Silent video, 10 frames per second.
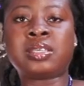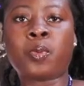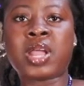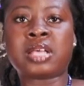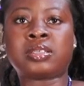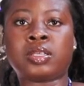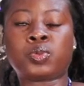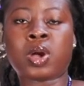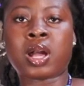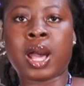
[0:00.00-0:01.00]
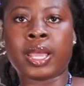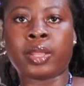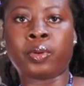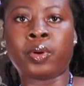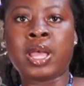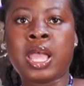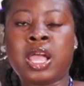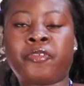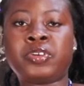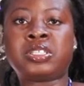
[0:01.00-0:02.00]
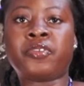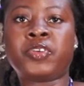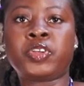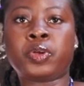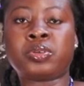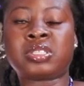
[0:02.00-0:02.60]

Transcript: somewhere Asantewaa can you know a freezer video no